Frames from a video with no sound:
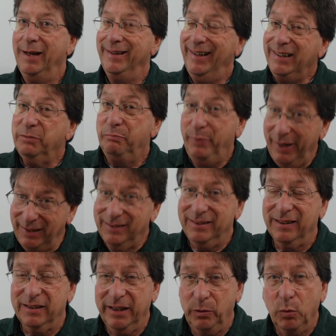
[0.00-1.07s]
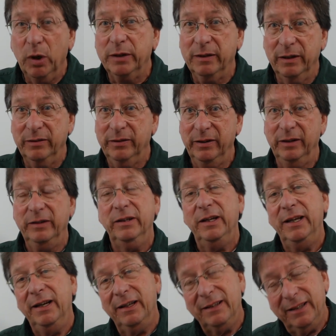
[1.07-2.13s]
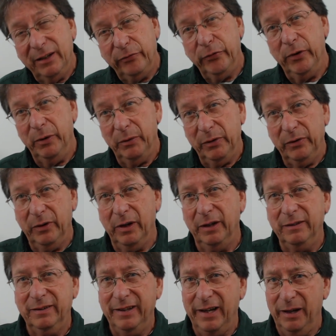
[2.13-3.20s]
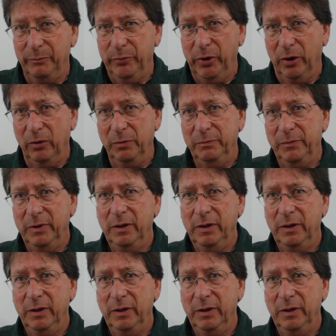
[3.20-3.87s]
That's basically what this is, in a different setup though.